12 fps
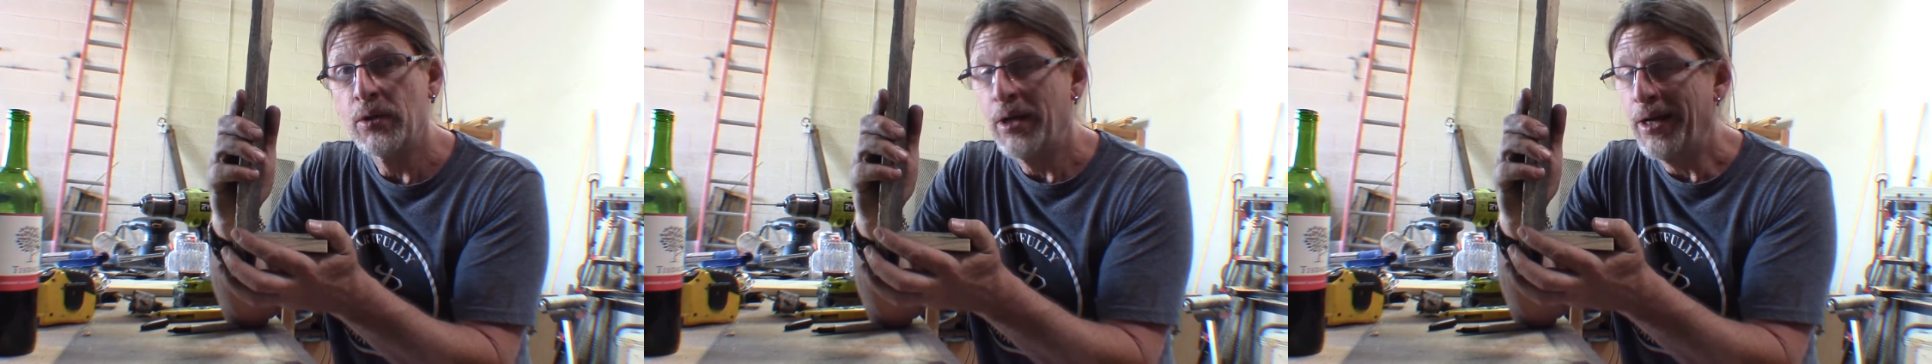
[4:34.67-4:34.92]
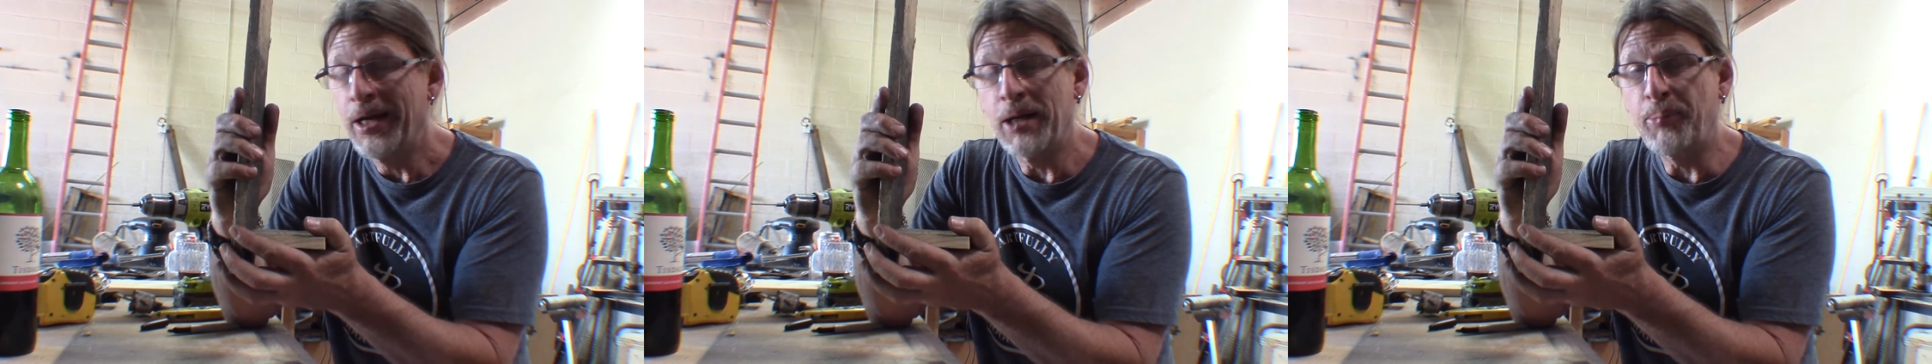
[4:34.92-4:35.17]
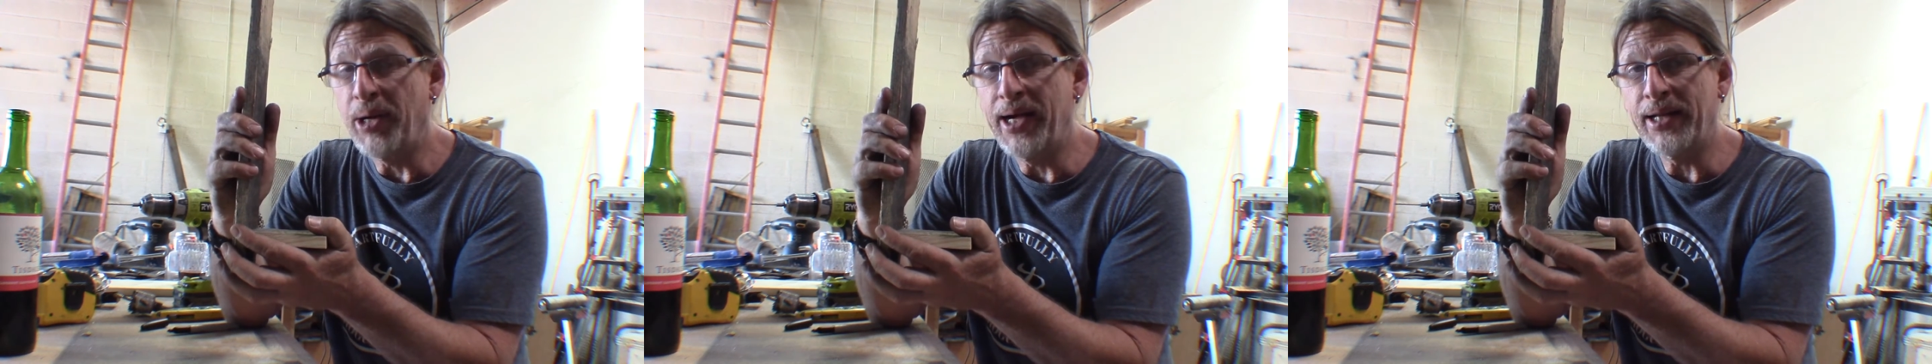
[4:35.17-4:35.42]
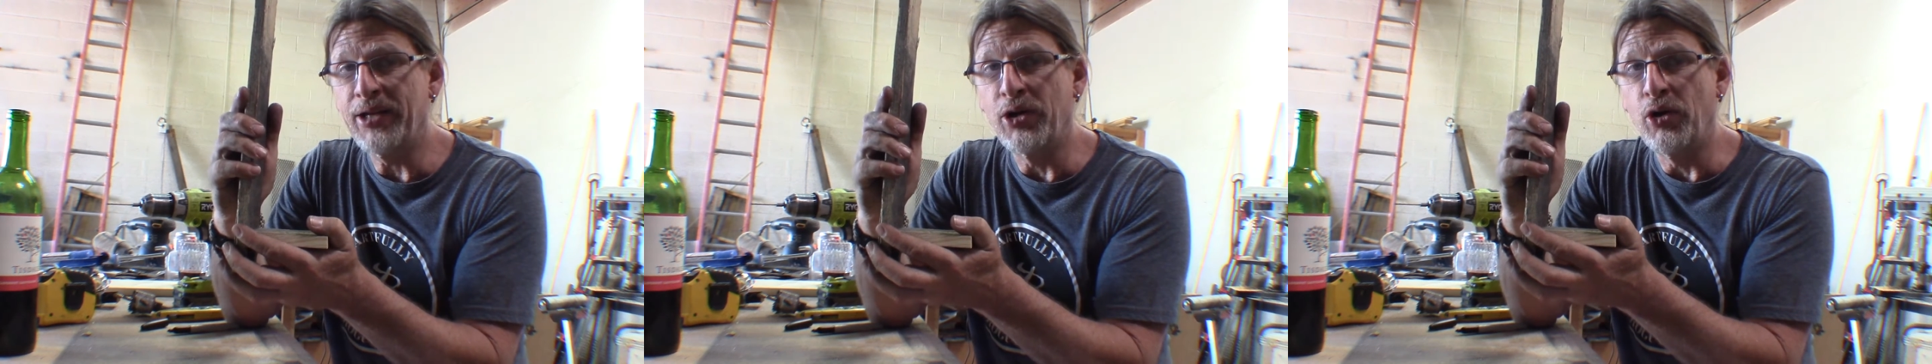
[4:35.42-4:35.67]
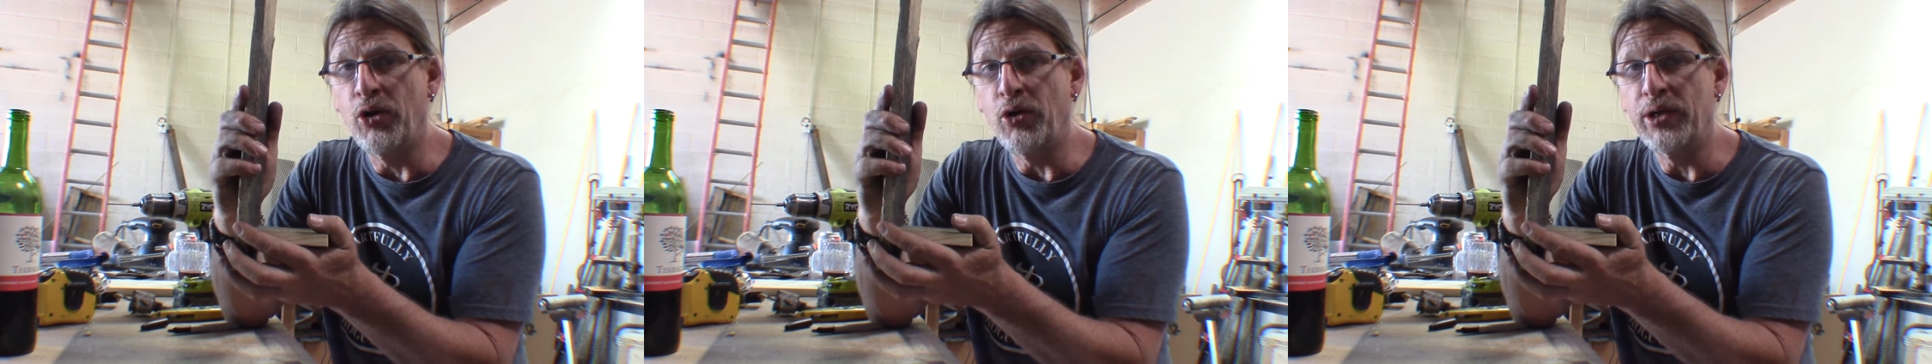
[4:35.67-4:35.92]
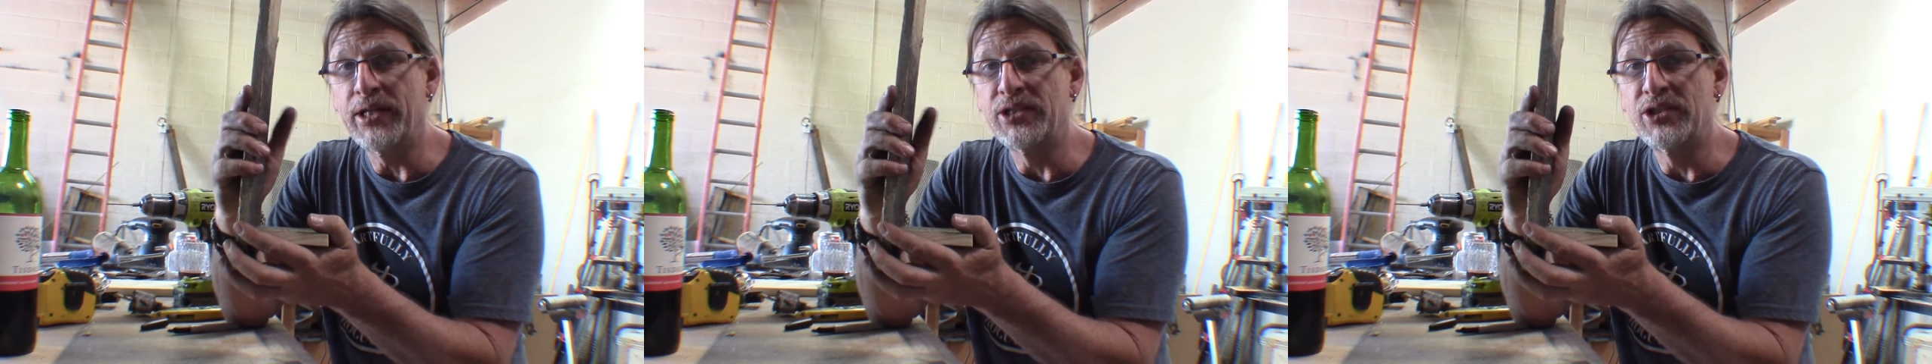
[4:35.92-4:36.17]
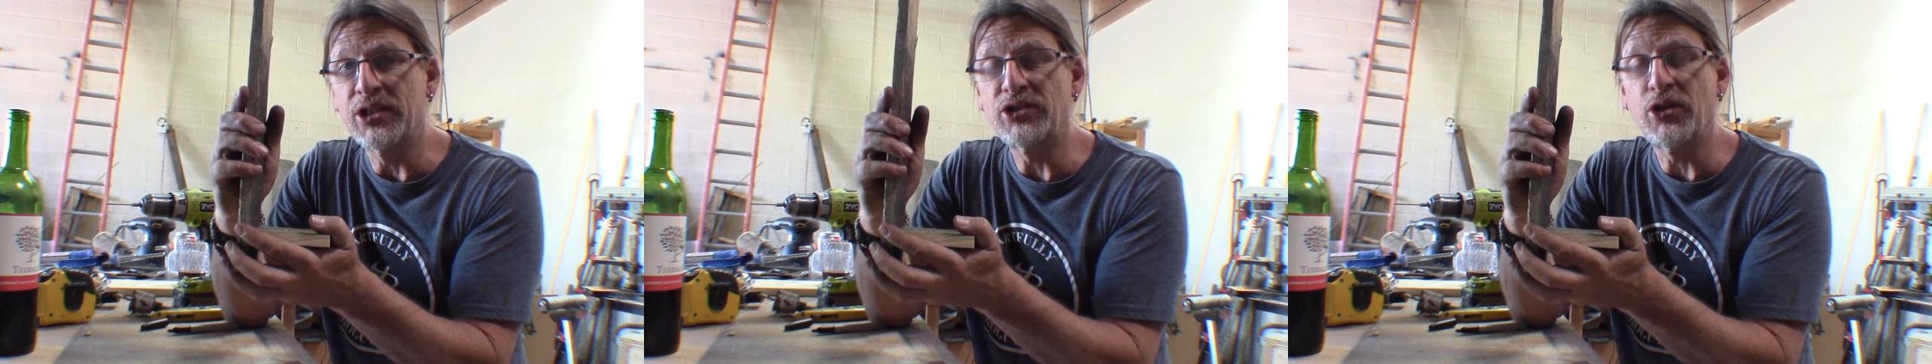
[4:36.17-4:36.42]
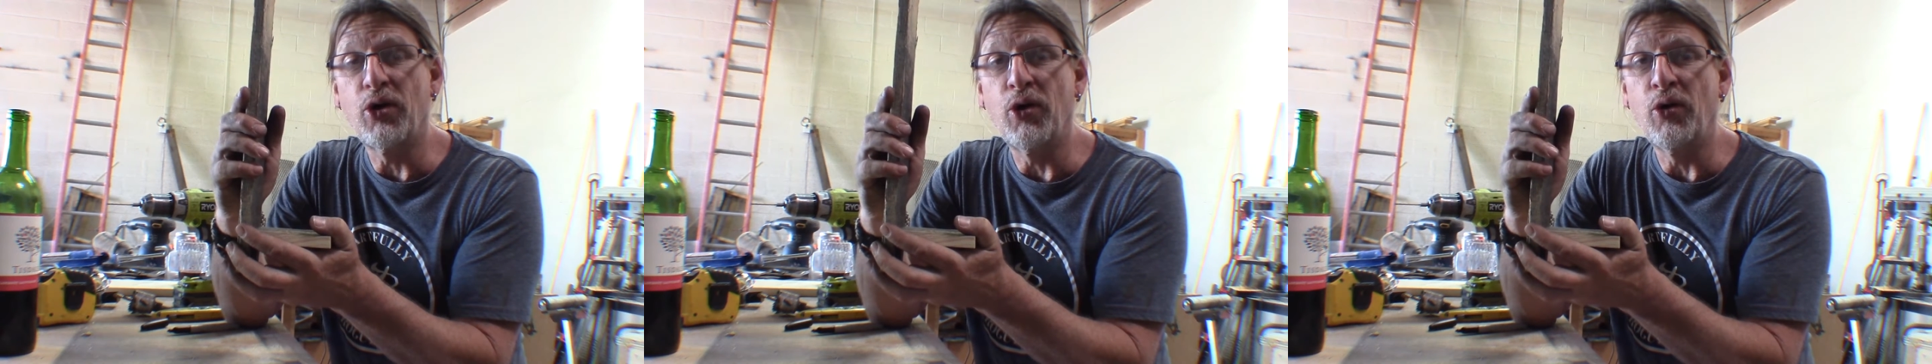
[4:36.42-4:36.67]
And a pilot hole is just
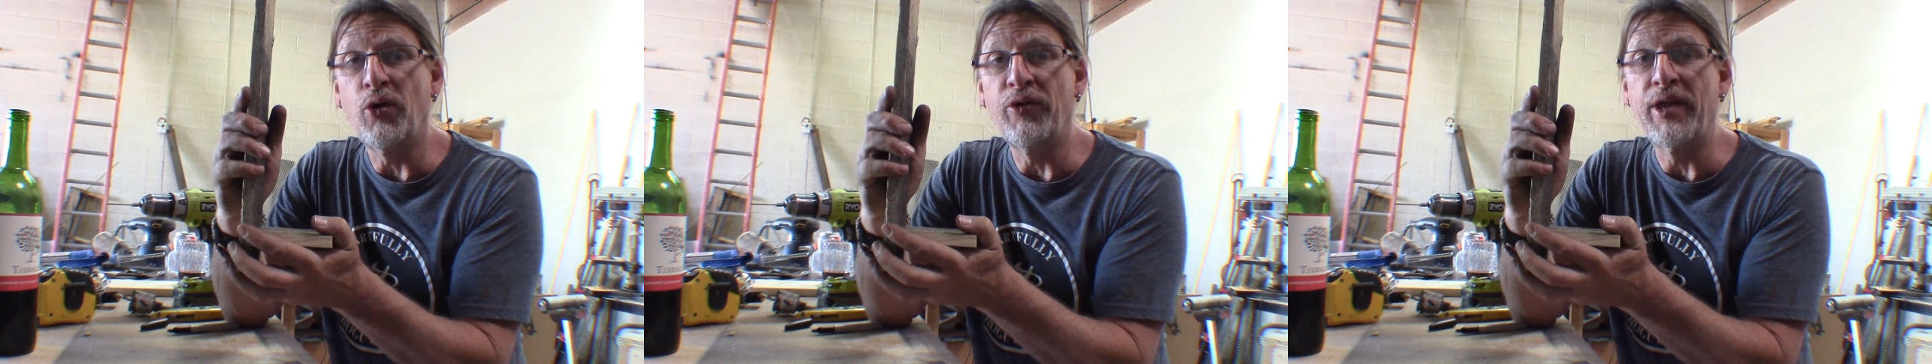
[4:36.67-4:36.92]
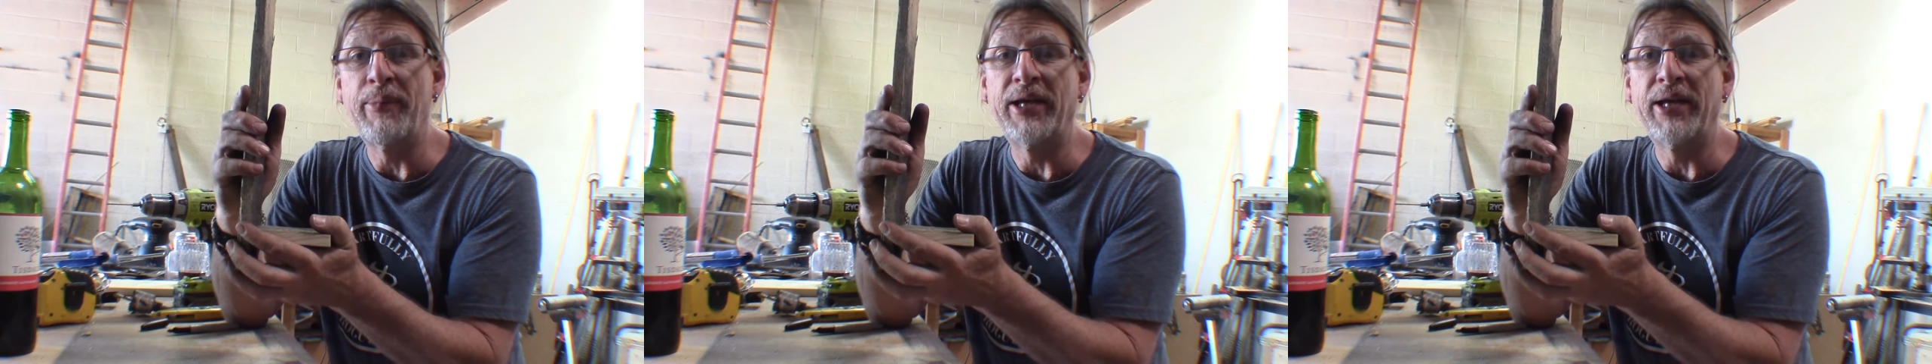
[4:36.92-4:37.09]
a hole that